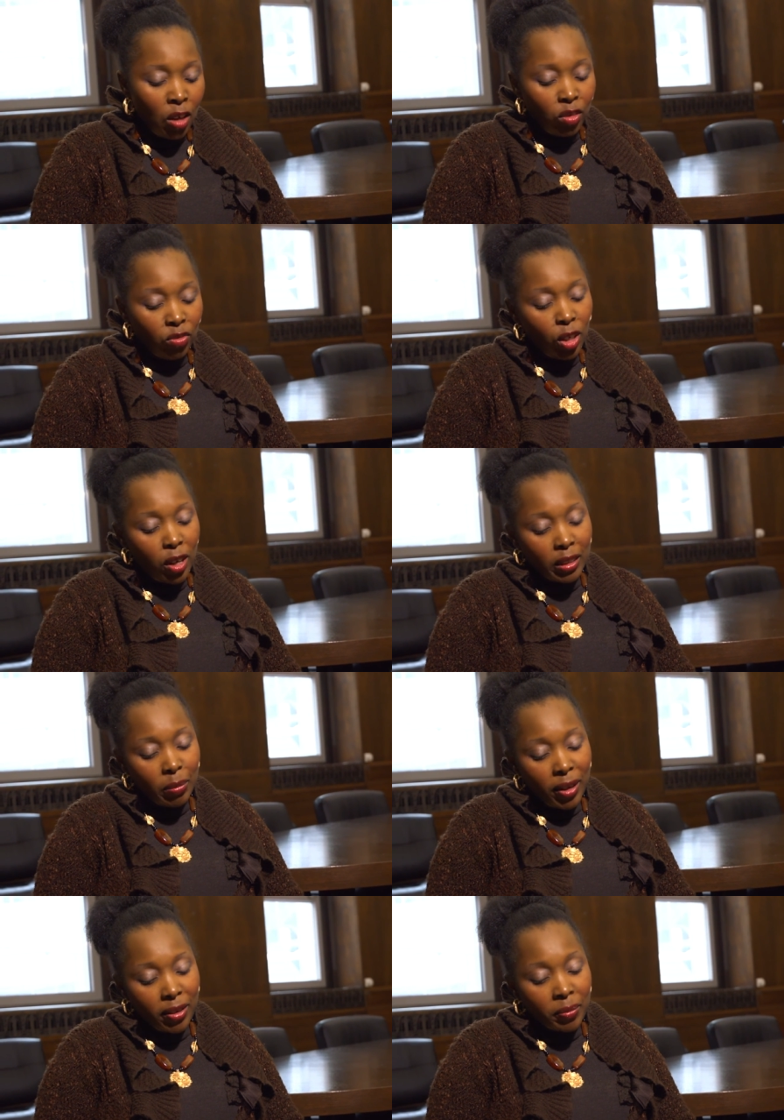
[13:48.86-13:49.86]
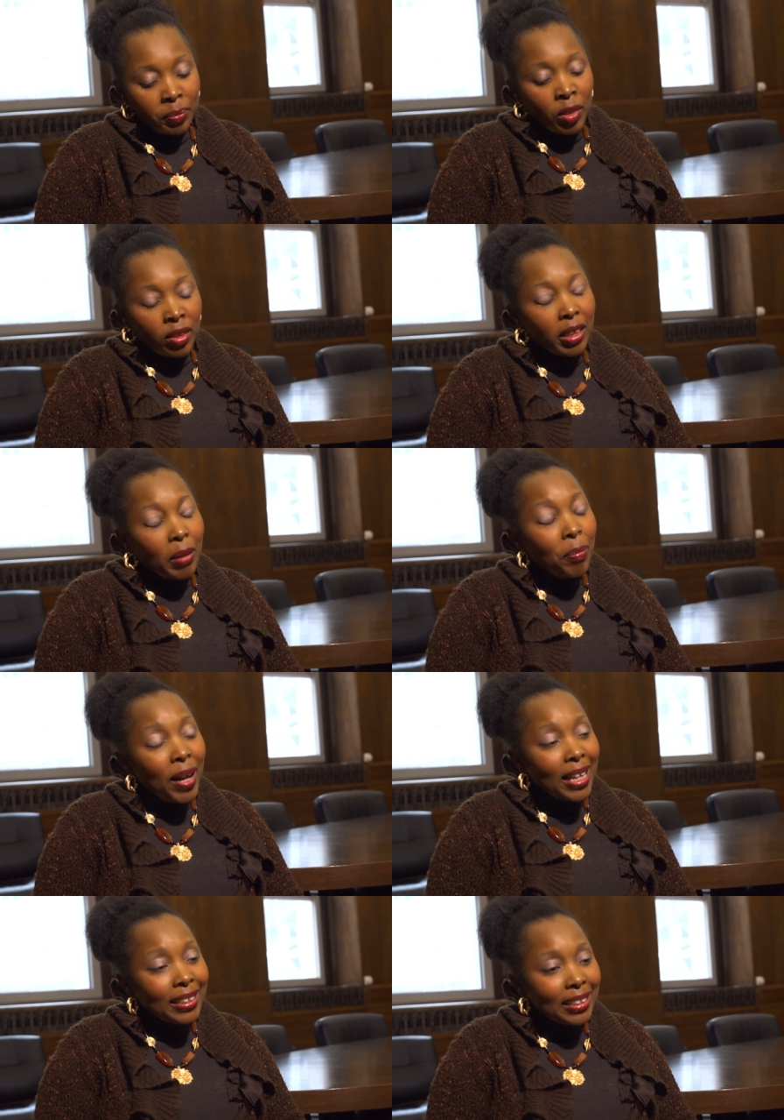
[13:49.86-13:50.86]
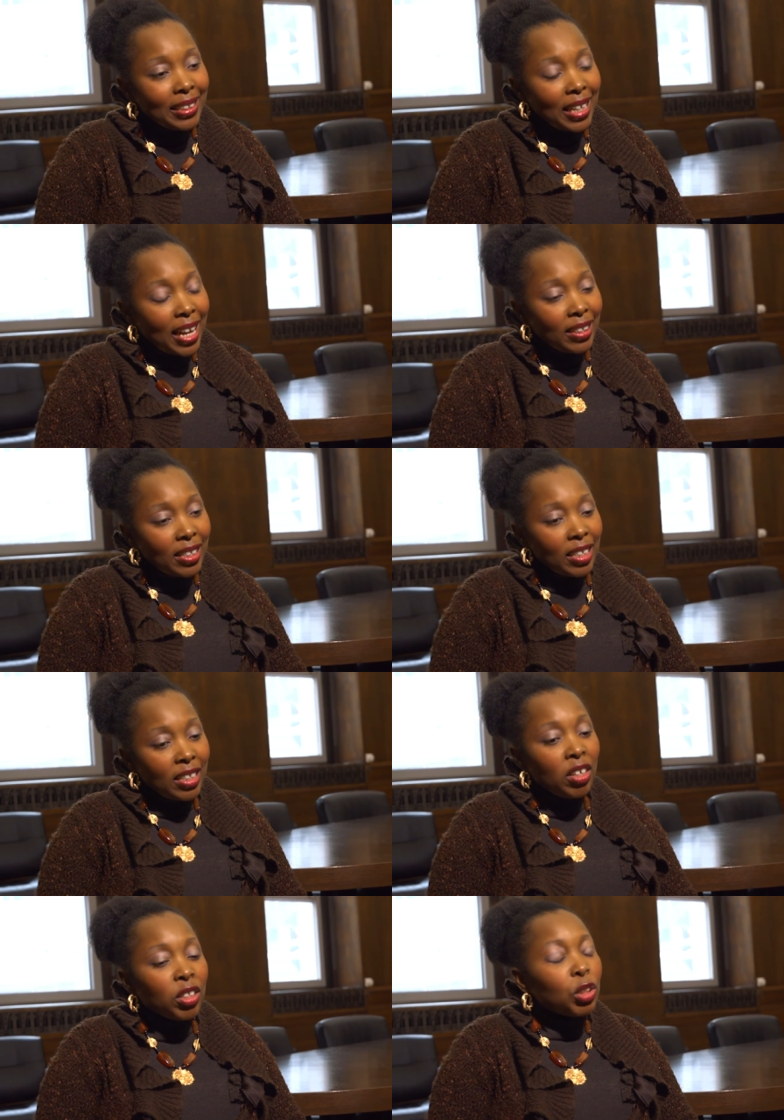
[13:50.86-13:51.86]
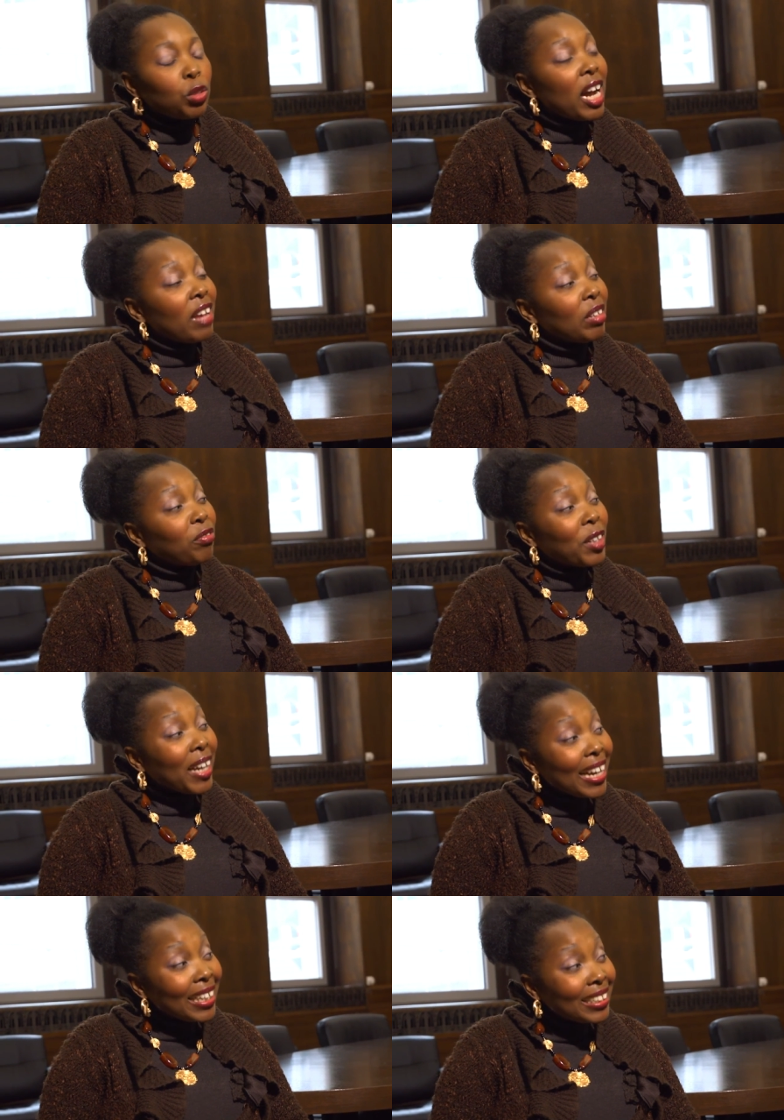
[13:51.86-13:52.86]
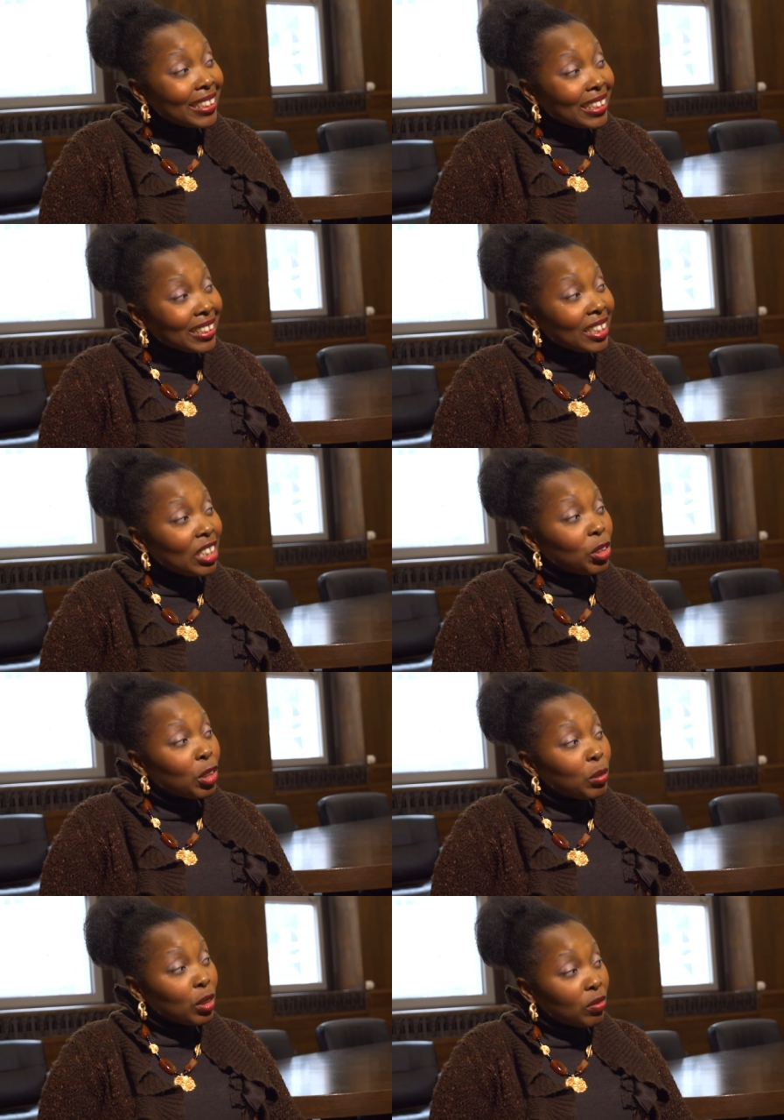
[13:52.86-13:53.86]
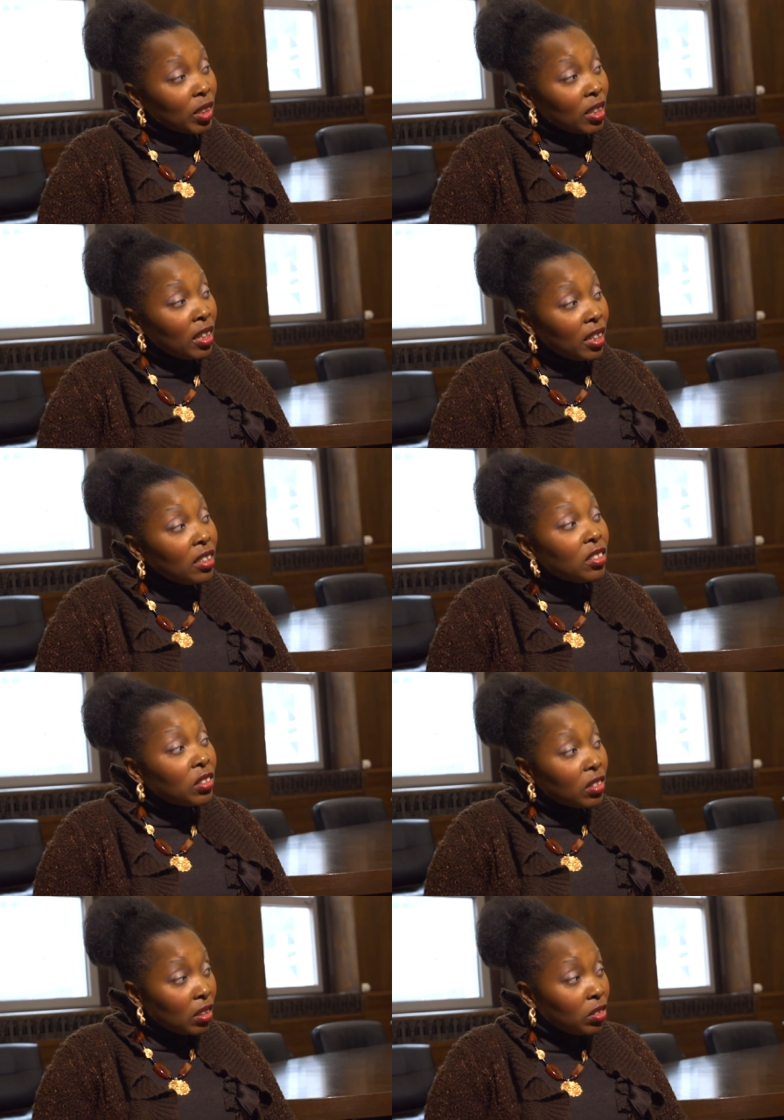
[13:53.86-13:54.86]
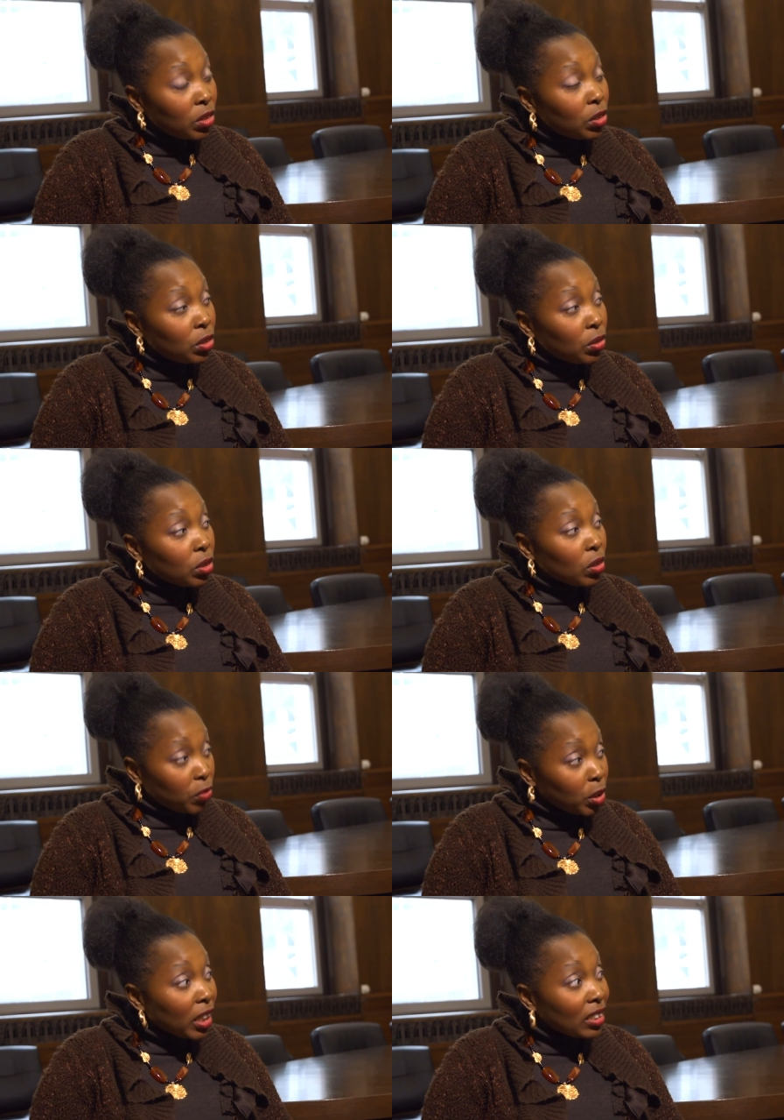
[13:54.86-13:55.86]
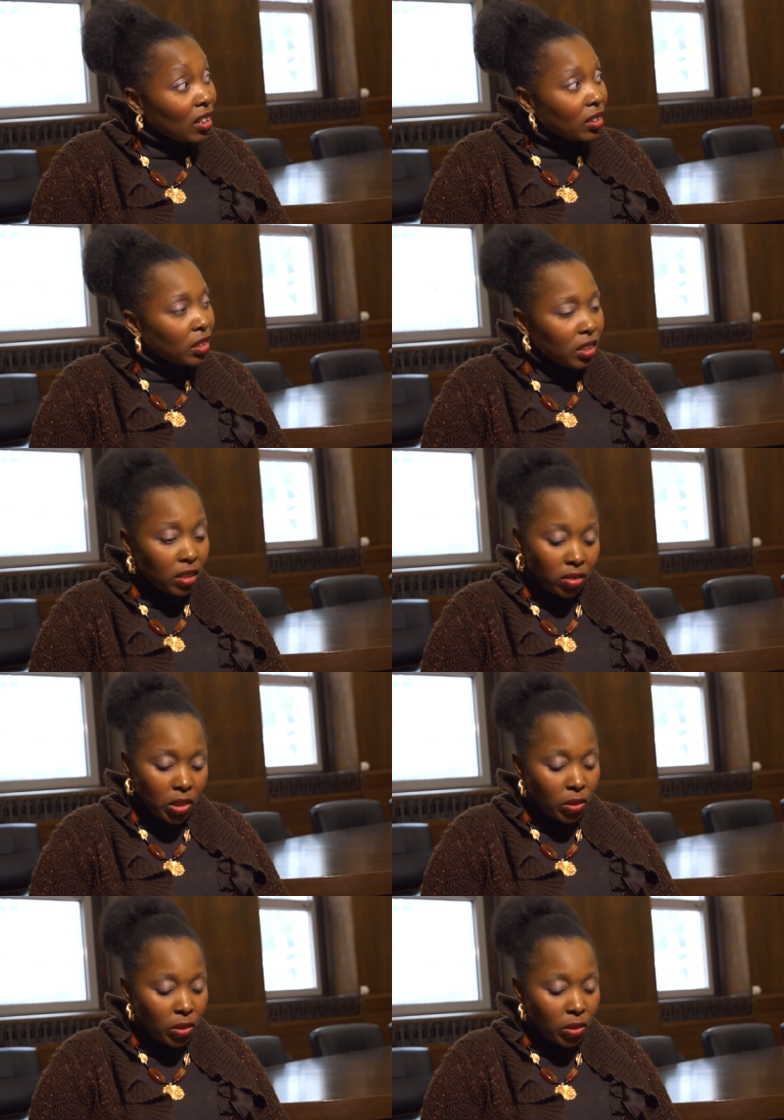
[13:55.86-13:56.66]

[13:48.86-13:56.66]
We've talked about the capacity and the striving for excellence in terms of the Indian Institutes for Technology,